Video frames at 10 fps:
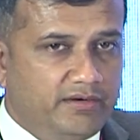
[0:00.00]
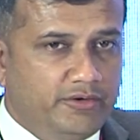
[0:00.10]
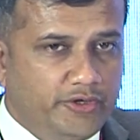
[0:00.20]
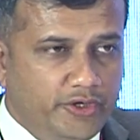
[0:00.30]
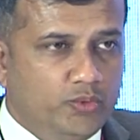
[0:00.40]

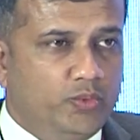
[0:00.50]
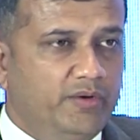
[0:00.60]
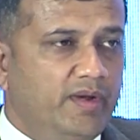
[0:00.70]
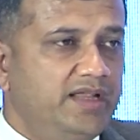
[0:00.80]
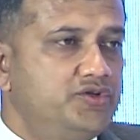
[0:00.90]
new
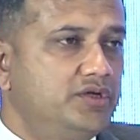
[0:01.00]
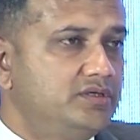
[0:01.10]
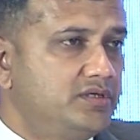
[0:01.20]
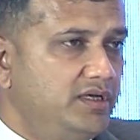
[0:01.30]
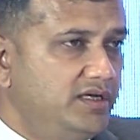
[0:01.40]

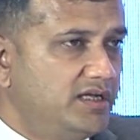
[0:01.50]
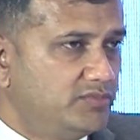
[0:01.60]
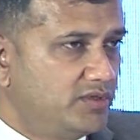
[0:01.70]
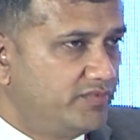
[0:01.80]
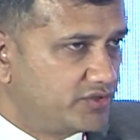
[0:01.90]
inventions in
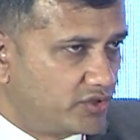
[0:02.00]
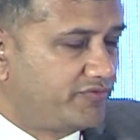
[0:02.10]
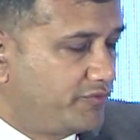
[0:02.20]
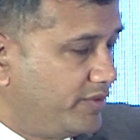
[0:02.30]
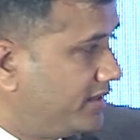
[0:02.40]
terms of the
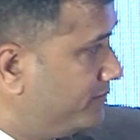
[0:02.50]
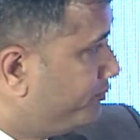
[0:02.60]
software.